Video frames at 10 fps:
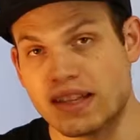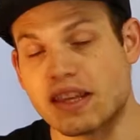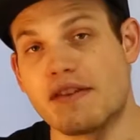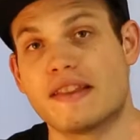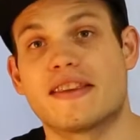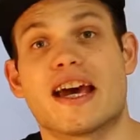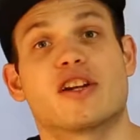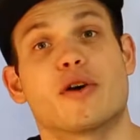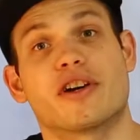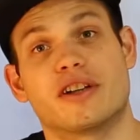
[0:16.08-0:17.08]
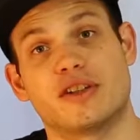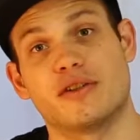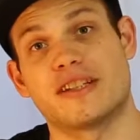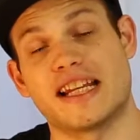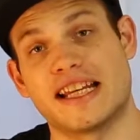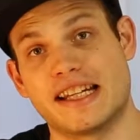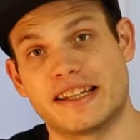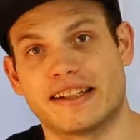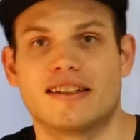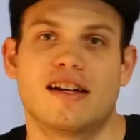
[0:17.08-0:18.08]
event they had going on in New Delhi,
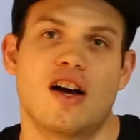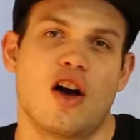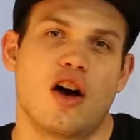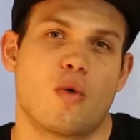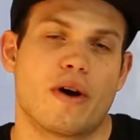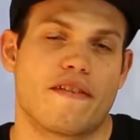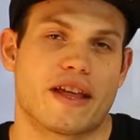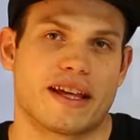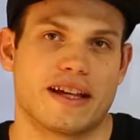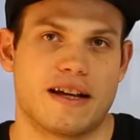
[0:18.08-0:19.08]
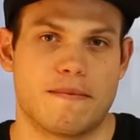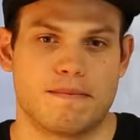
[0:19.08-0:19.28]
India, where they